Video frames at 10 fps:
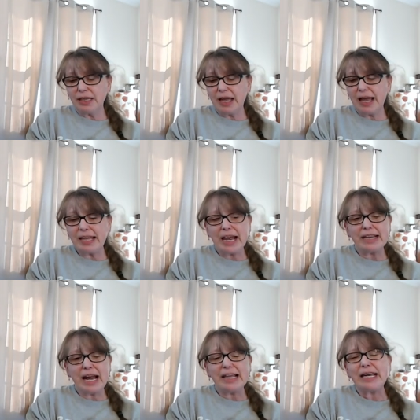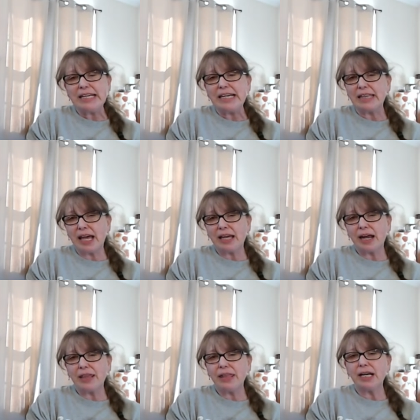I, I, I needed that.
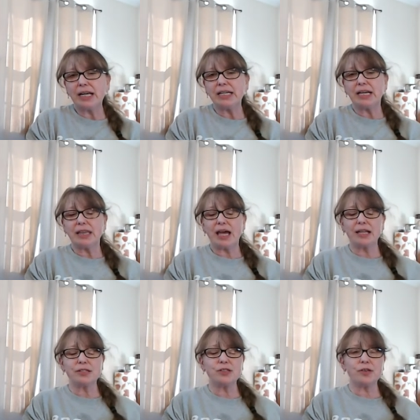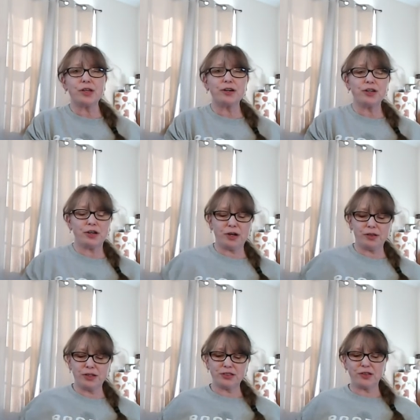I think I needed that. So there you
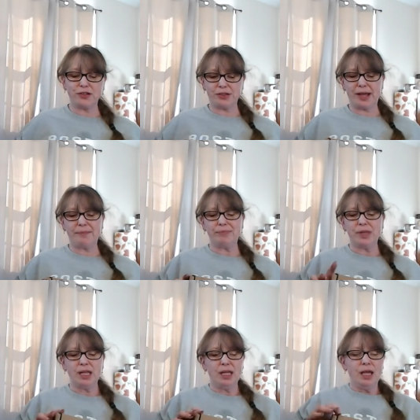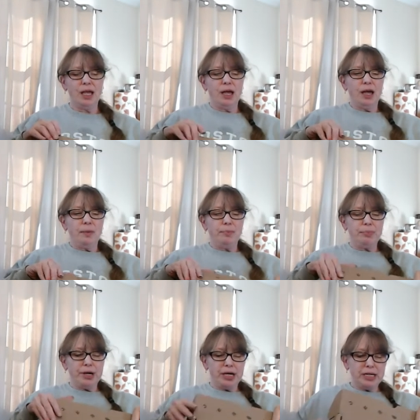go. So there's that.
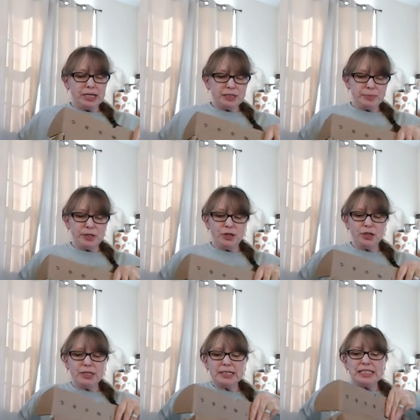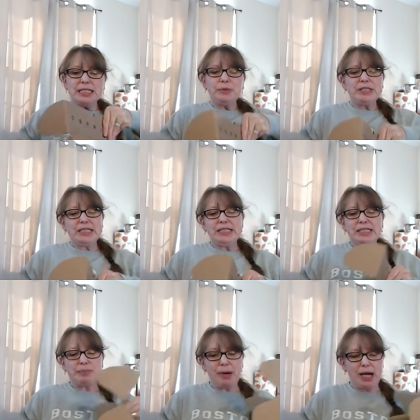But it's been good. Let's see what's in this
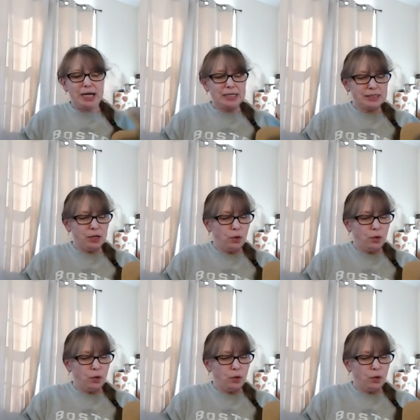box.